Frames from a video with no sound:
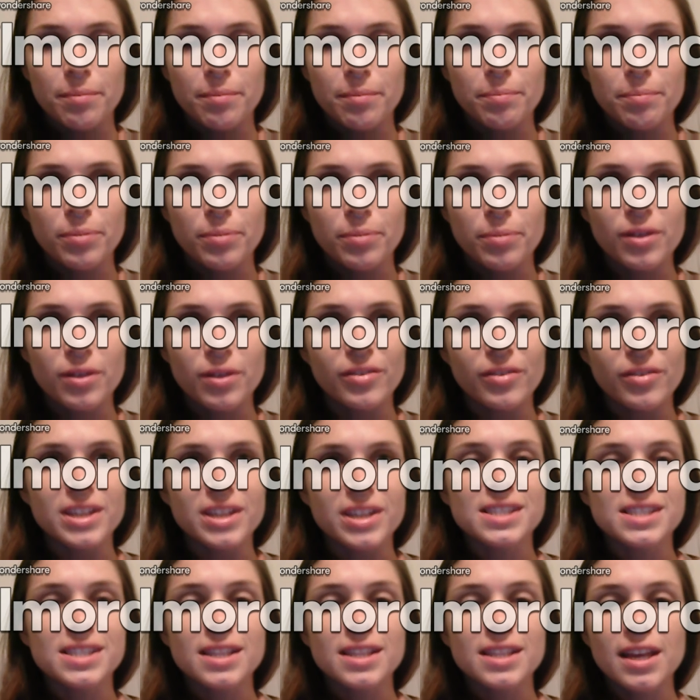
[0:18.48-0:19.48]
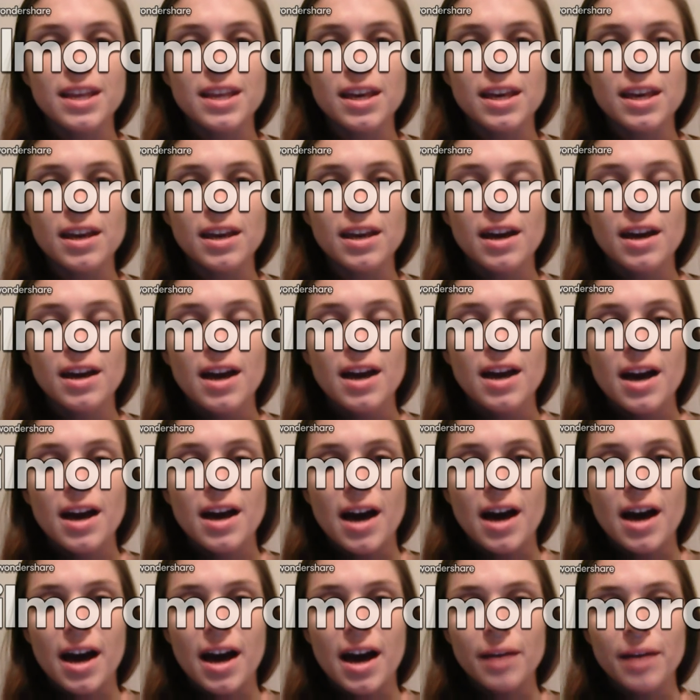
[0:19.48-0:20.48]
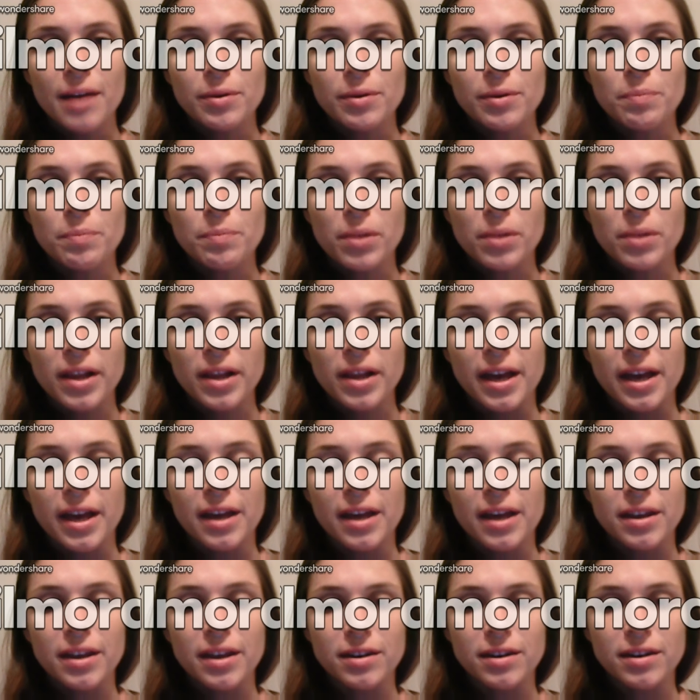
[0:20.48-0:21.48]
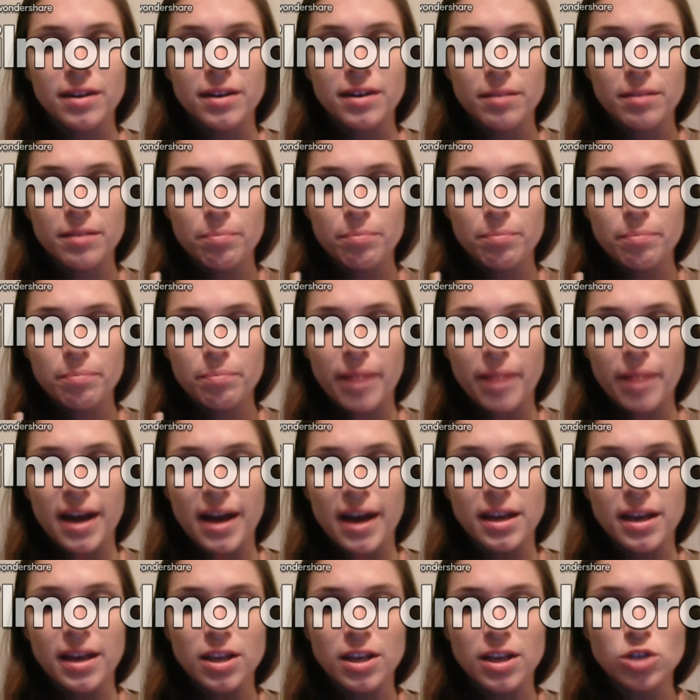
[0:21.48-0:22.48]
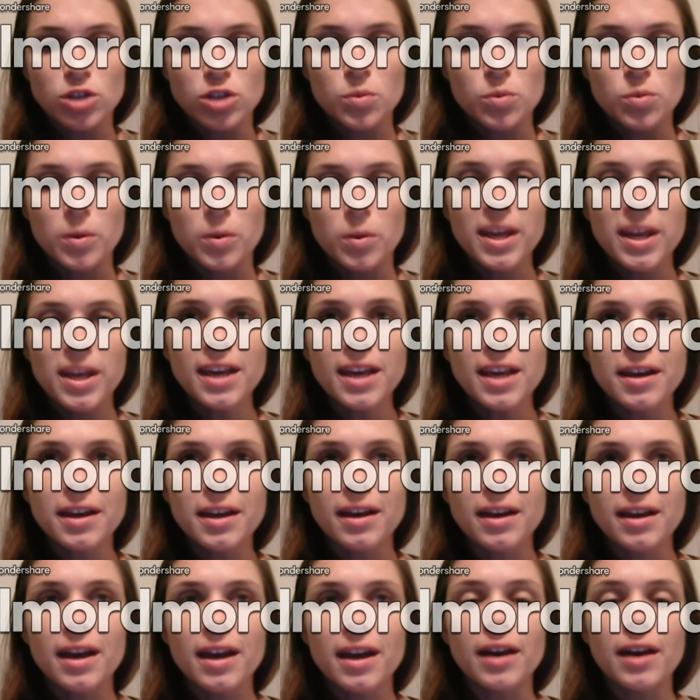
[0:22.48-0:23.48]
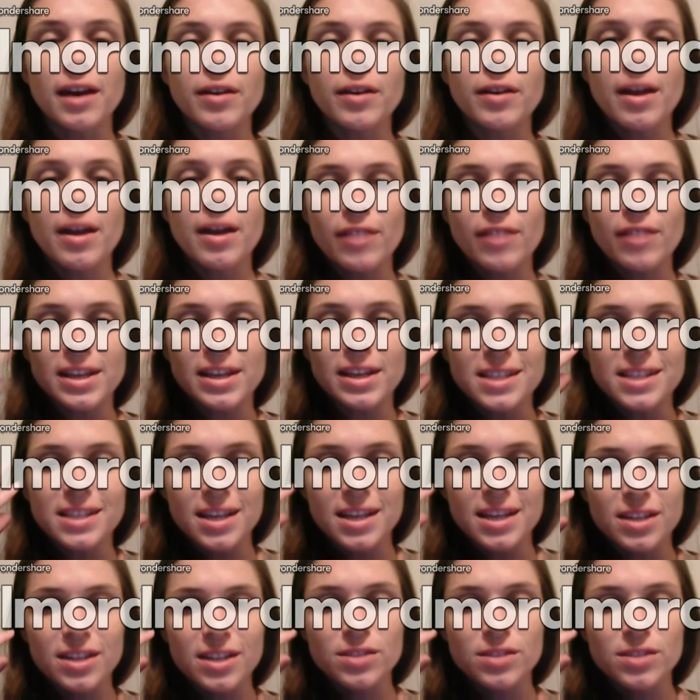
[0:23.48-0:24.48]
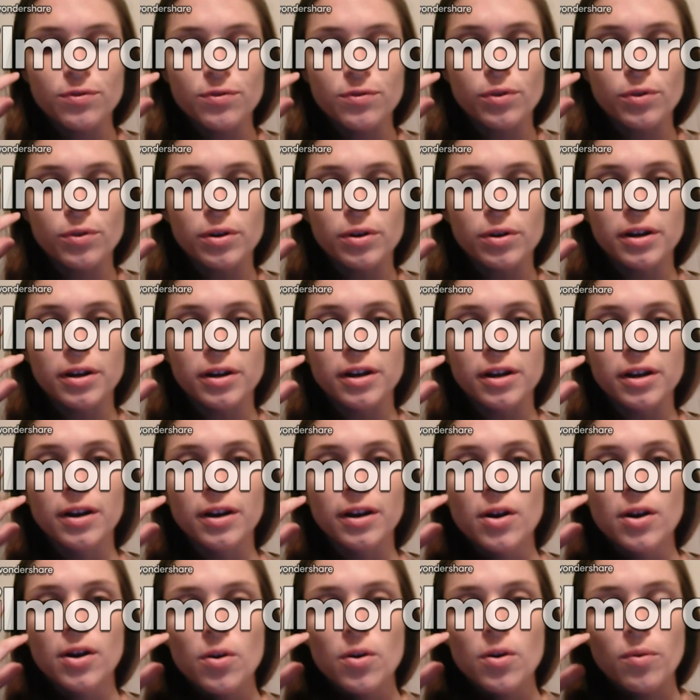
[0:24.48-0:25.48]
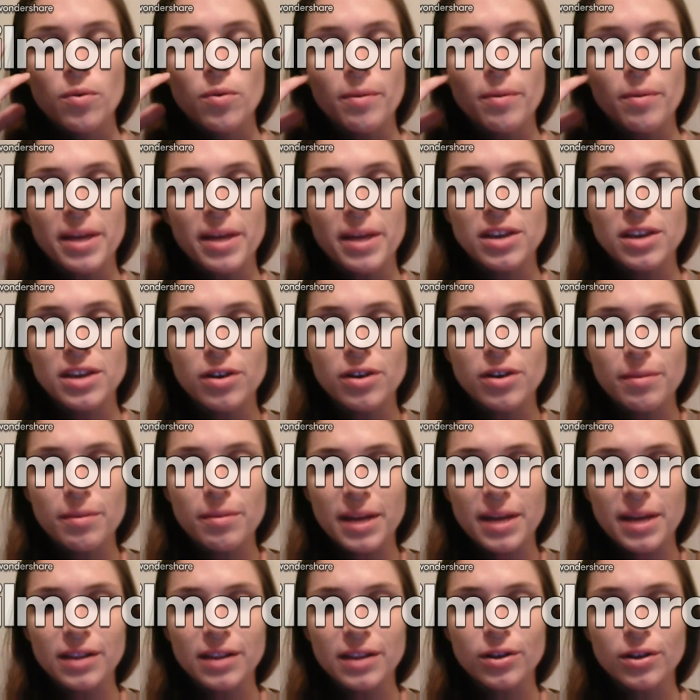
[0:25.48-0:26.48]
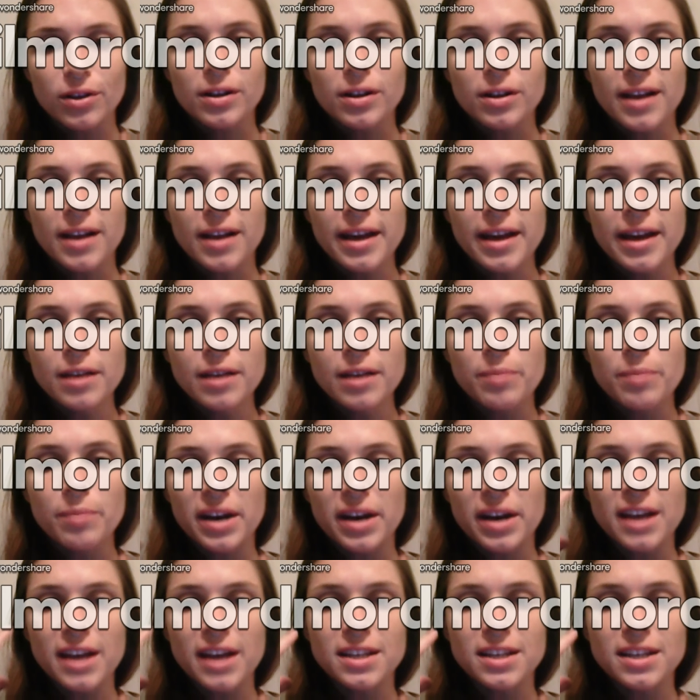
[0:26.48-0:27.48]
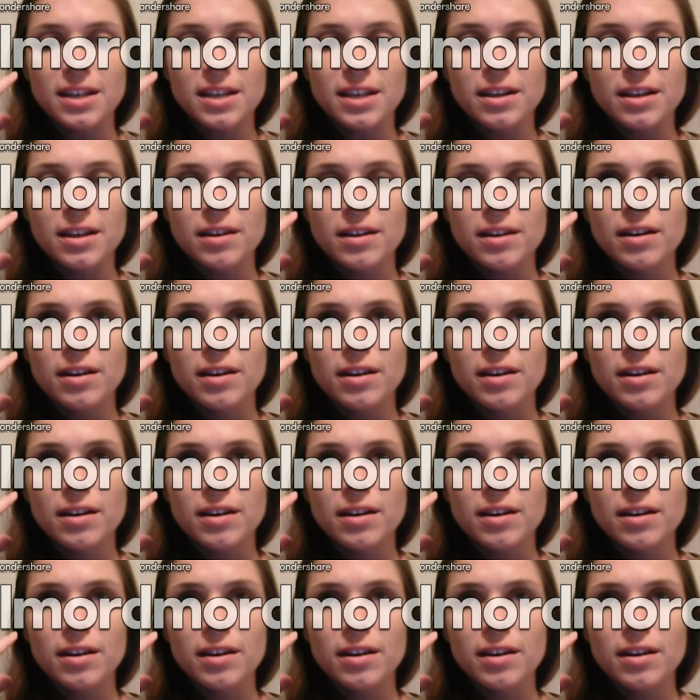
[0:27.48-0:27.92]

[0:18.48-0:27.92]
Previously, I would plan by each week, and I would have ideas for what my unit might look like, but I didn't